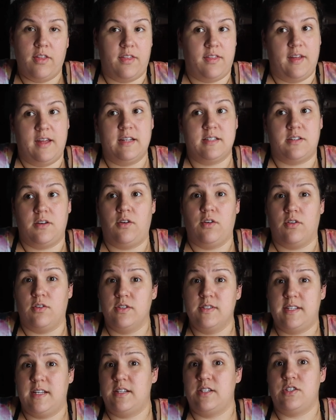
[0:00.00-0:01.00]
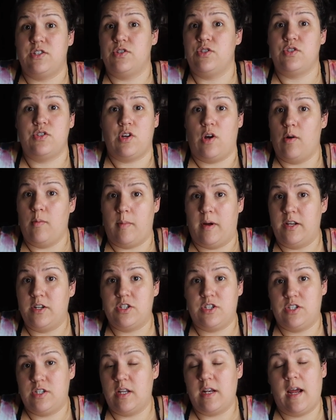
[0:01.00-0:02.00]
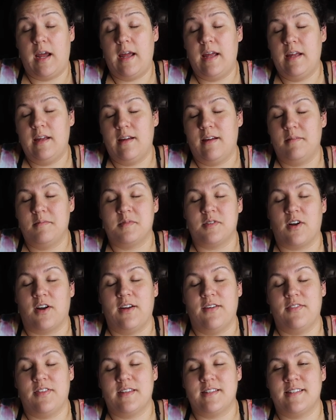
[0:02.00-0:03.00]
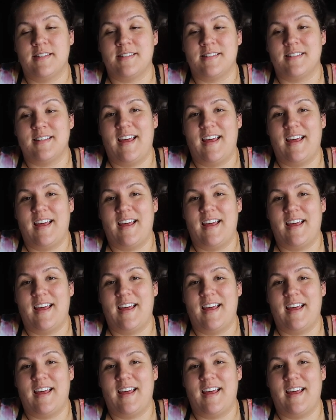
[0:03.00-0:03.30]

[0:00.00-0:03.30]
the things. The girls did so much today. Sorry if this is